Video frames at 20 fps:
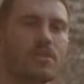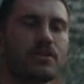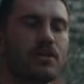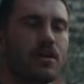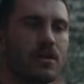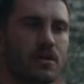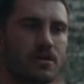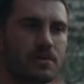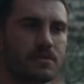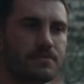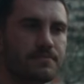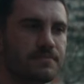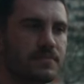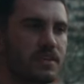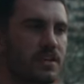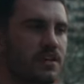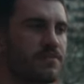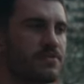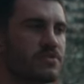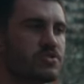in all,
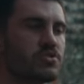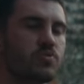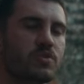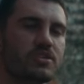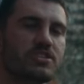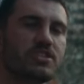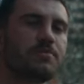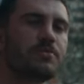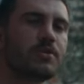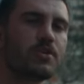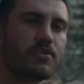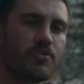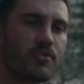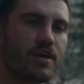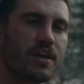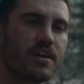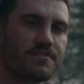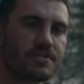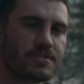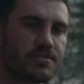if you switch up your
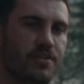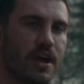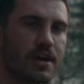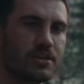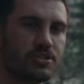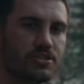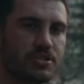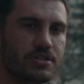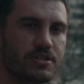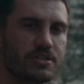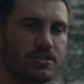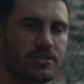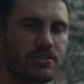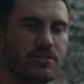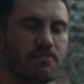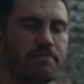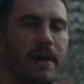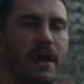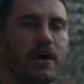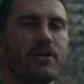creative strategy, you're
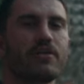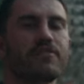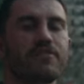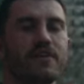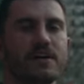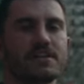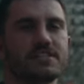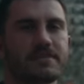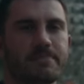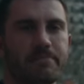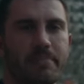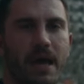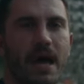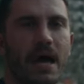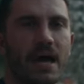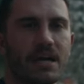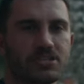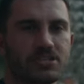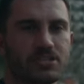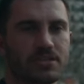bound to find some
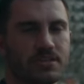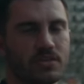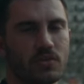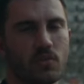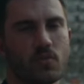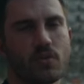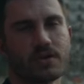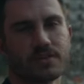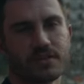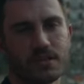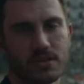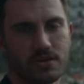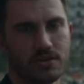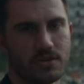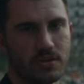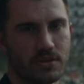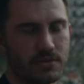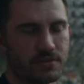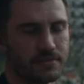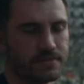passion in the work that you
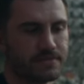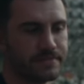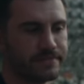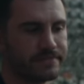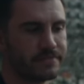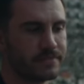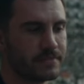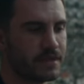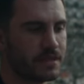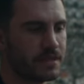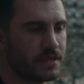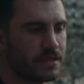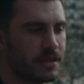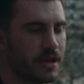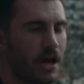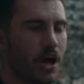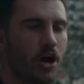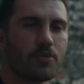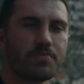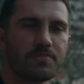do.
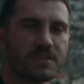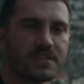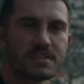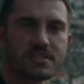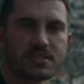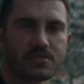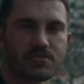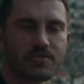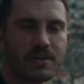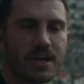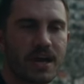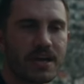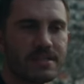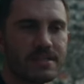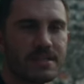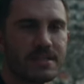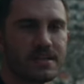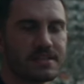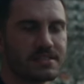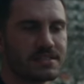I hope these three
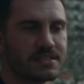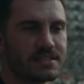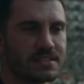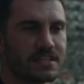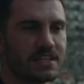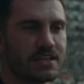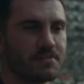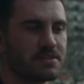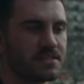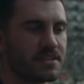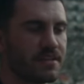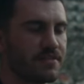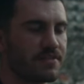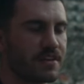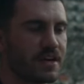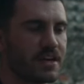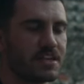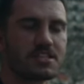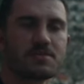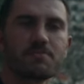ideas and tips have
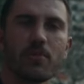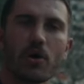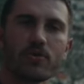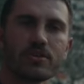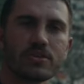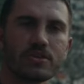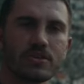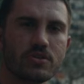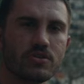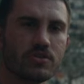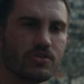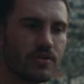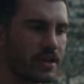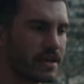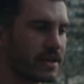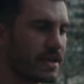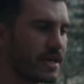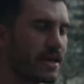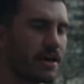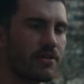kind of spoken to you and
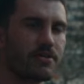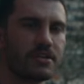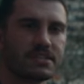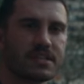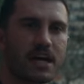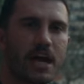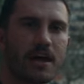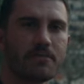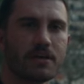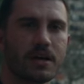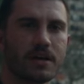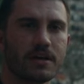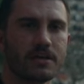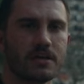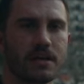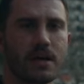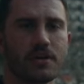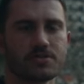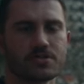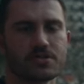laid out a timeline on
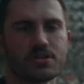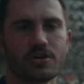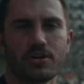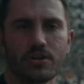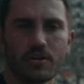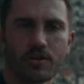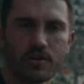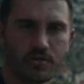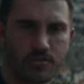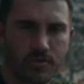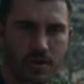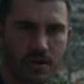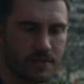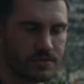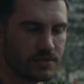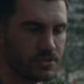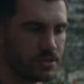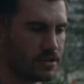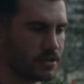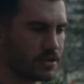how to start your creative
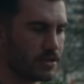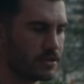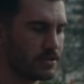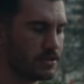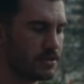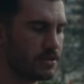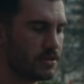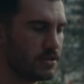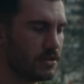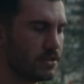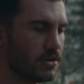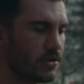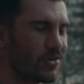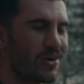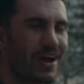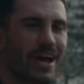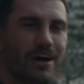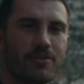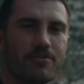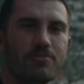journey or
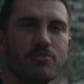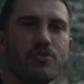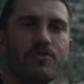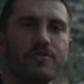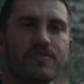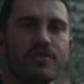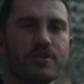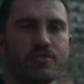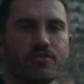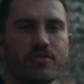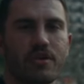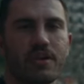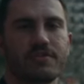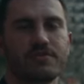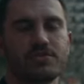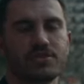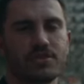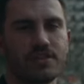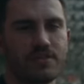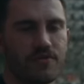how to move your creative
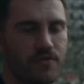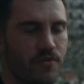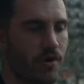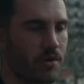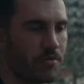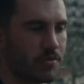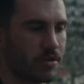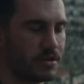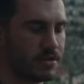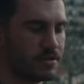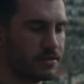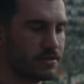journey forward.